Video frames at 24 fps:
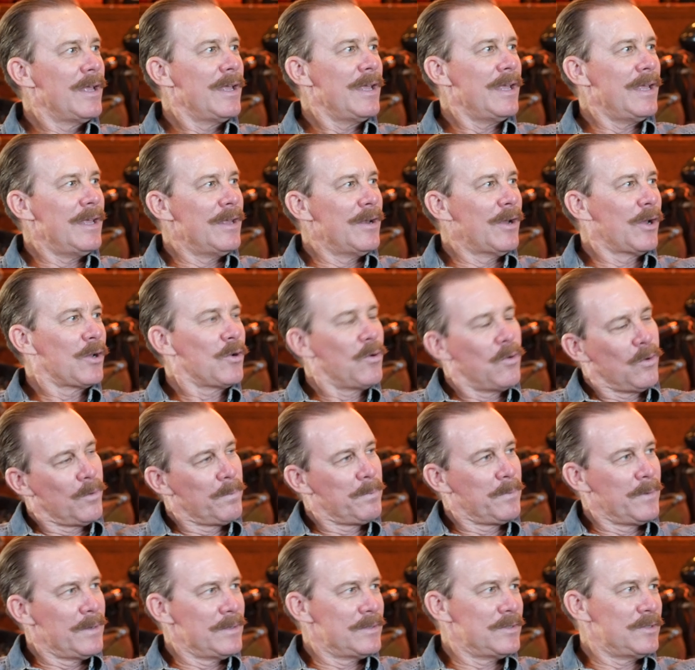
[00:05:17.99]
in a
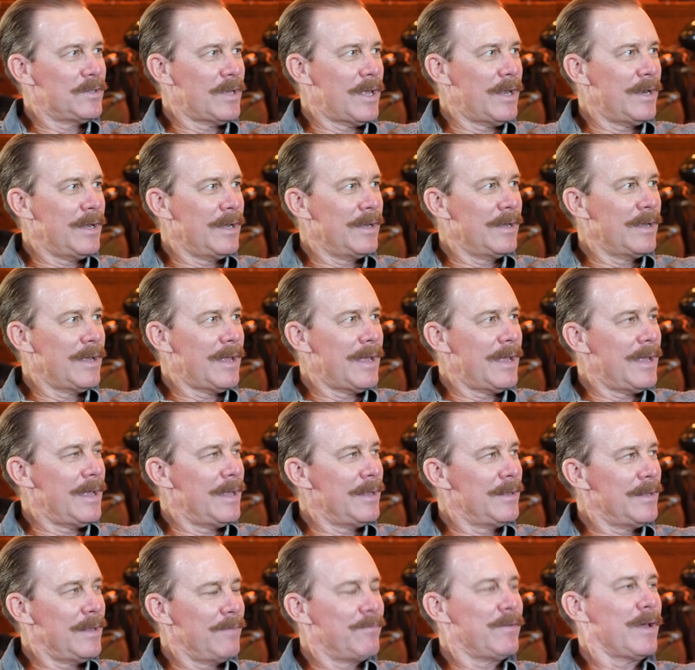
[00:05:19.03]
corporate setting,
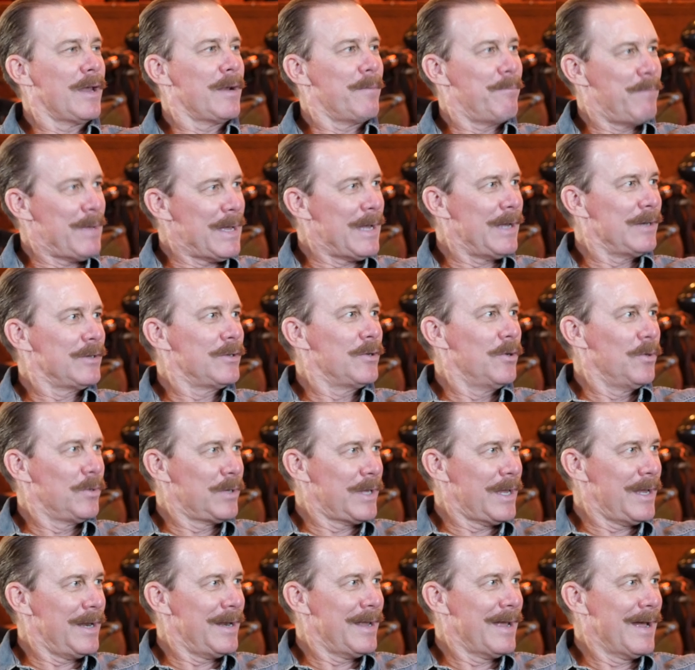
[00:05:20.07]
and they've got a bad
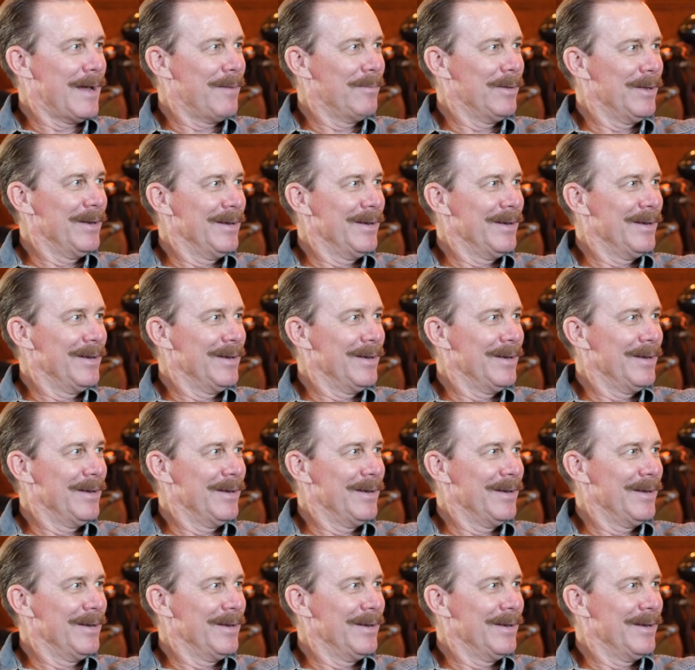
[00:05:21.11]
cocaine habit.